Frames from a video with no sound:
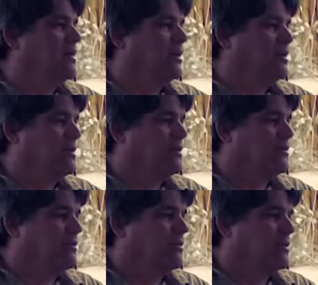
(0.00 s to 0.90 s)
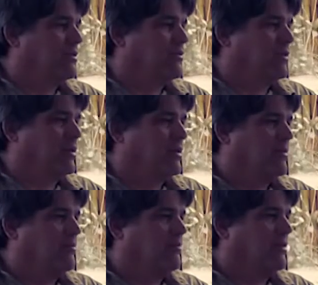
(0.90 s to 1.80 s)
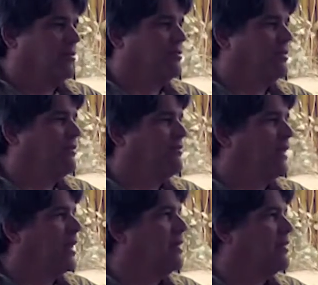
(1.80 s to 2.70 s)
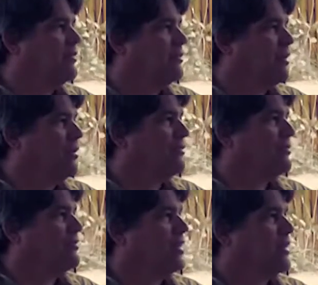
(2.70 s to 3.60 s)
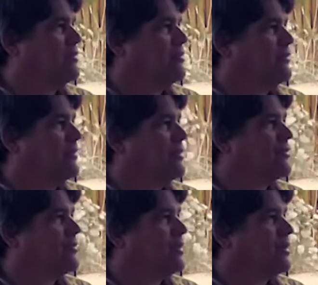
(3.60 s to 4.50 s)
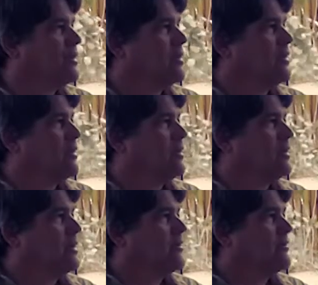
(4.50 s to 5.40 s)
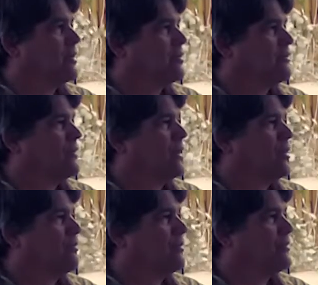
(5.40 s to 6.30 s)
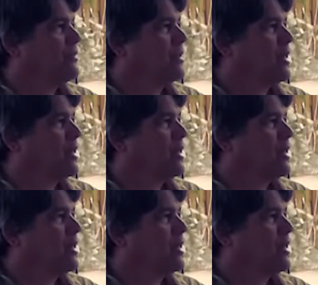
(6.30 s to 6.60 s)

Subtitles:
And I think also there's the 3 fires also is that universal signal for help, is it